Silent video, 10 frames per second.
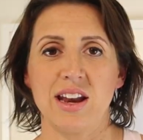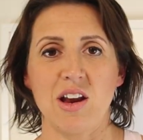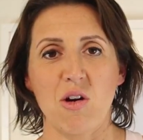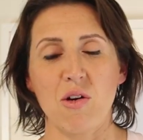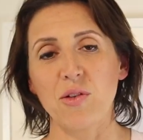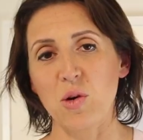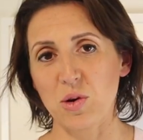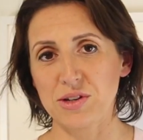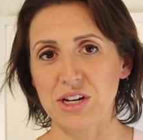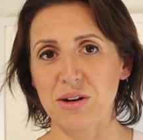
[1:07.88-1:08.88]
Now, of
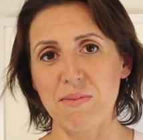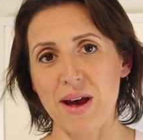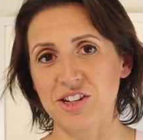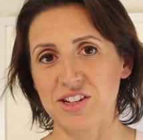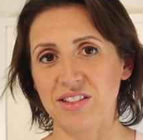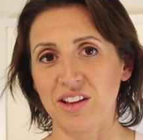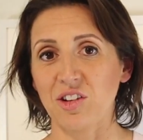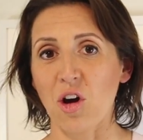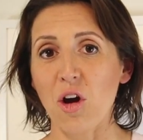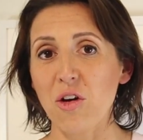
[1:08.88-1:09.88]
course, you'd imagine
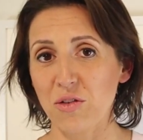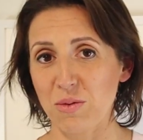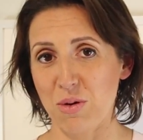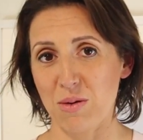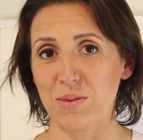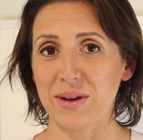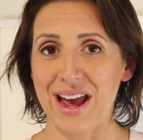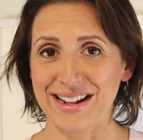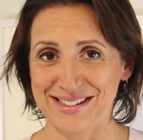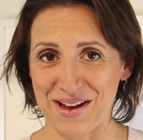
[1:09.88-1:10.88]
that COVID probably
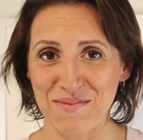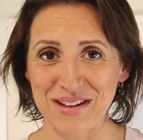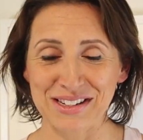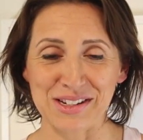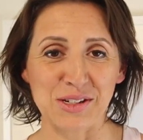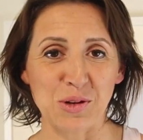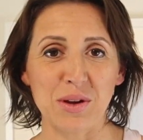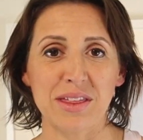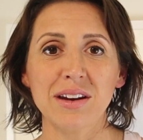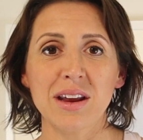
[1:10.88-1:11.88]
had something to do
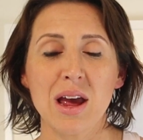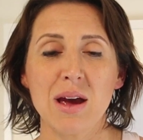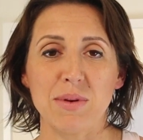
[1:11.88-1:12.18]
with it